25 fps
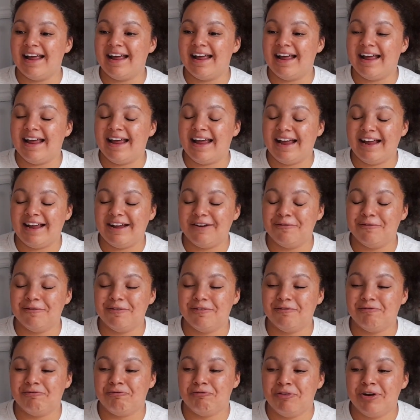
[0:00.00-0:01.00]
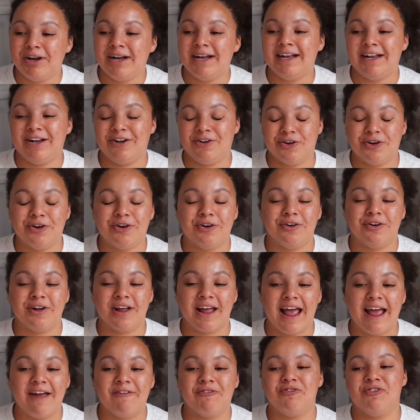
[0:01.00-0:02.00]
It really took
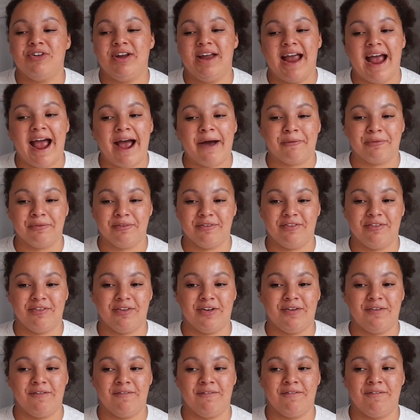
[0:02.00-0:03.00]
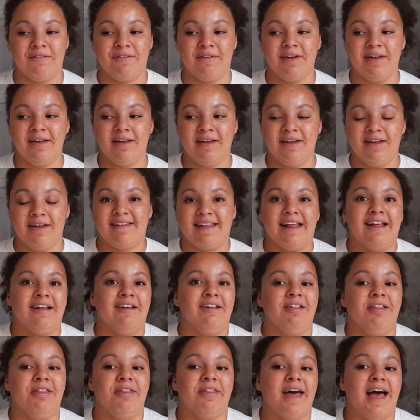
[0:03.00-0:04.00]
every ounce of
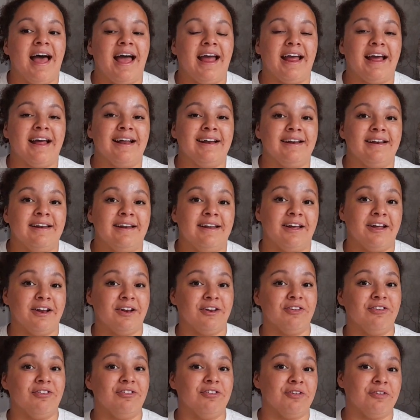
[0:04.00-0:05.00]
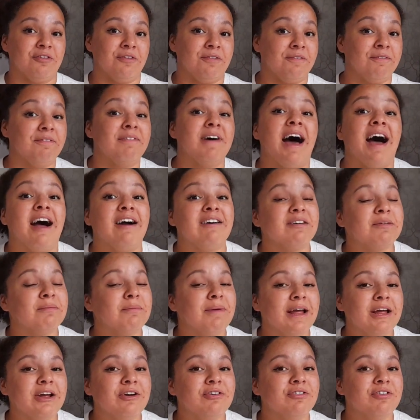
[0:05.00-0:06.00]
skill that I had learnt so far in
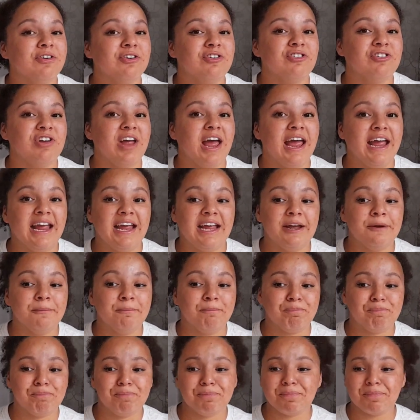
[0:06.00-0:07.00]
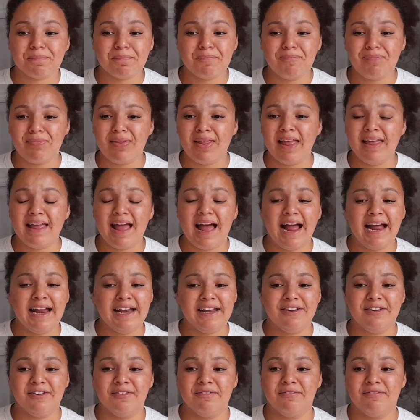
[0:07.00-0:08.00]
my crochet kind
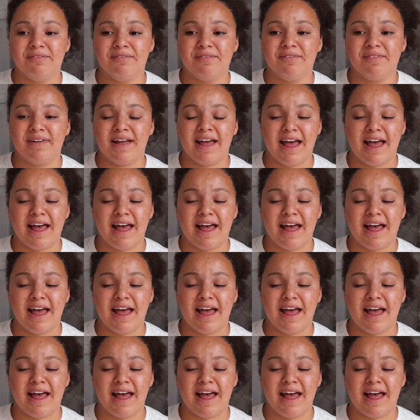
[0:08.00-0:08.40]
of